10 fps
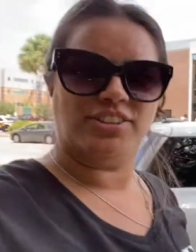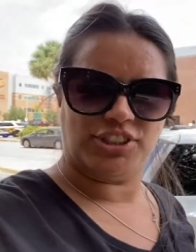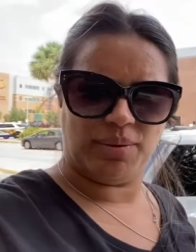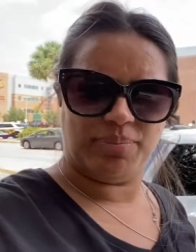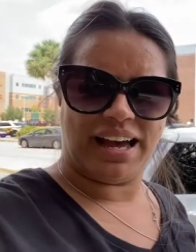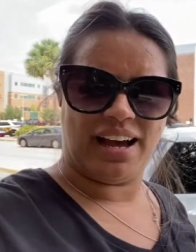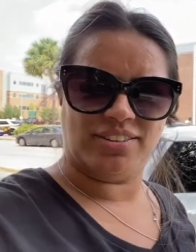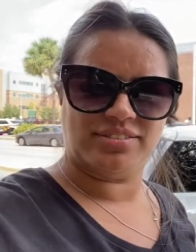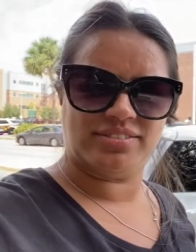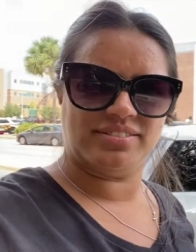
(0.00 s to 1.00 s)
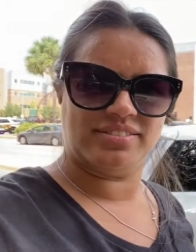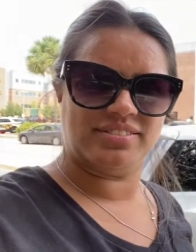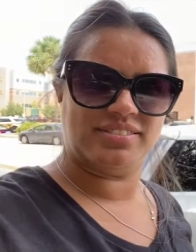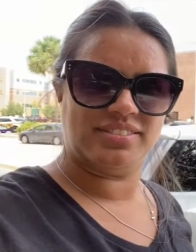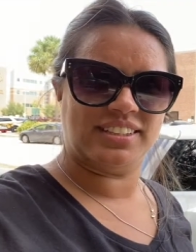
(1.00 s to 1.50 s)
jump out
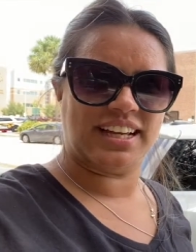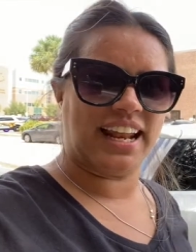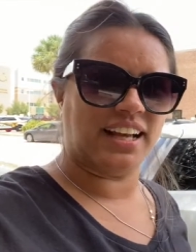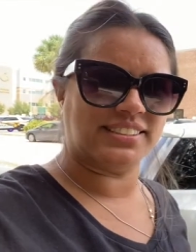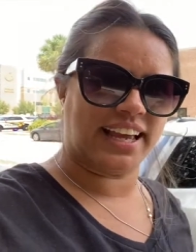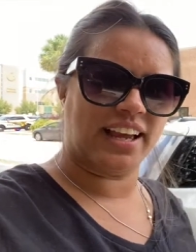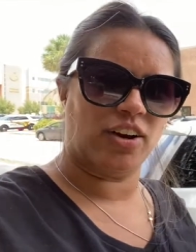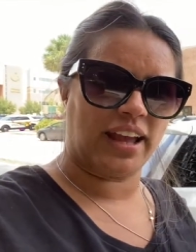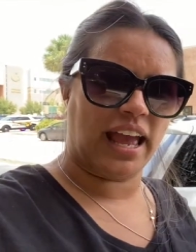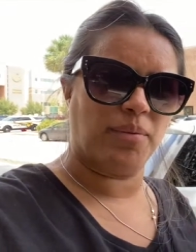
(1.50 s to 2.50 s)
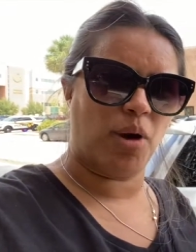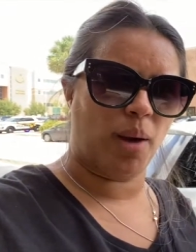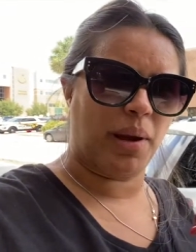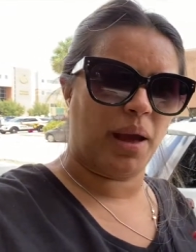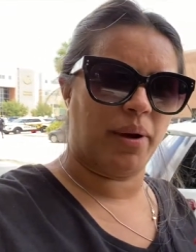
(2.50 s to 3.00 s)
and I'll say, okay, I'm
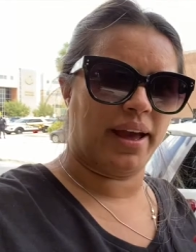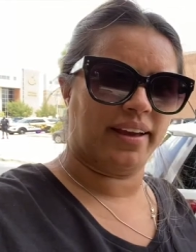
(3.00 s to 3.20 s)
on my way.